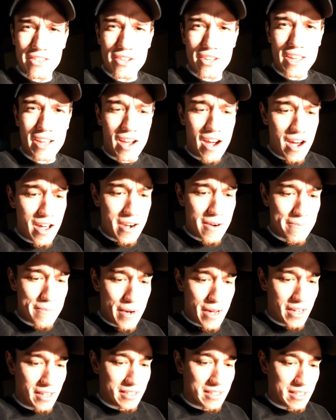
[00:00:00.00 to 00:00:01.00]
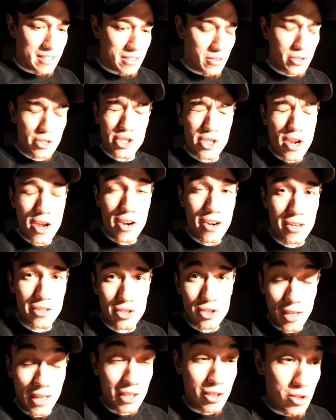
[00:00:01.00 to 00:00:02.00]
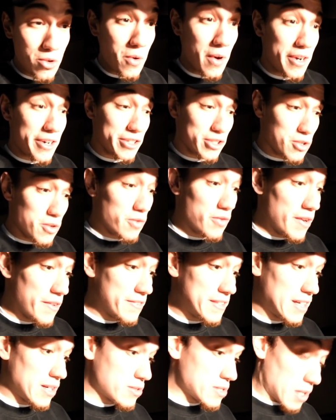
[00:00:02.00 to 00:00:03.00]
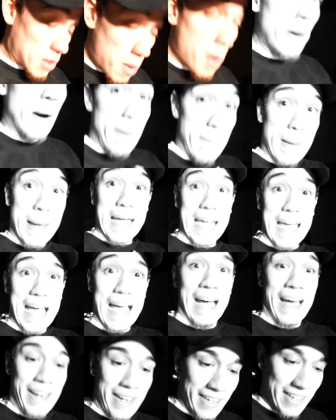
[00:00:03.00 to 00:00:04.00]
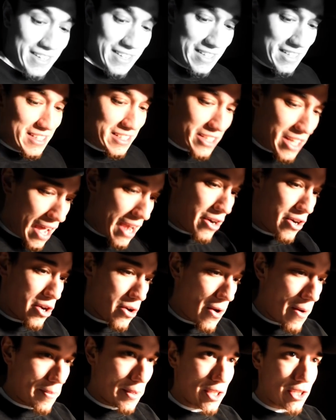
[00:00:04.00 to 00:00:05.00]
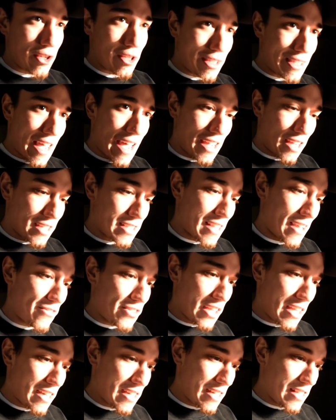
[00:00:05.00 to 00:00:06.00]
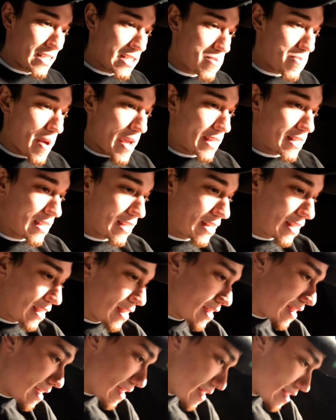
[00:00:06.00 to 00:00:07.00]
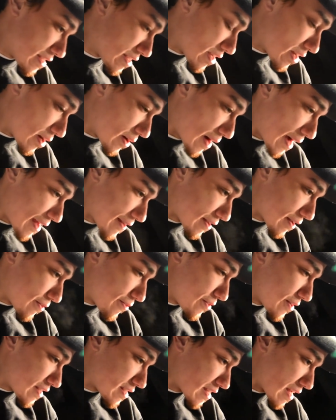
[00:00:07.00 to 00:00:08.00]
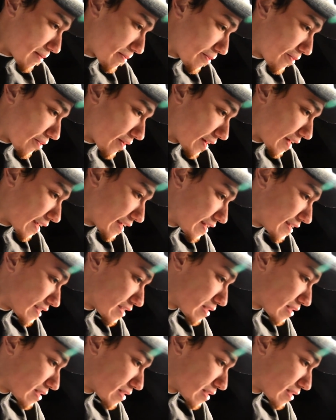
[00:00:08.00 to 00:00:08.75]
and they're like $100. Or no, it's like $200, $250. And I was like, oh my God. So I don't know what I'm gonna do with that, cause I have to get it inspected. So I have to fix that before I get it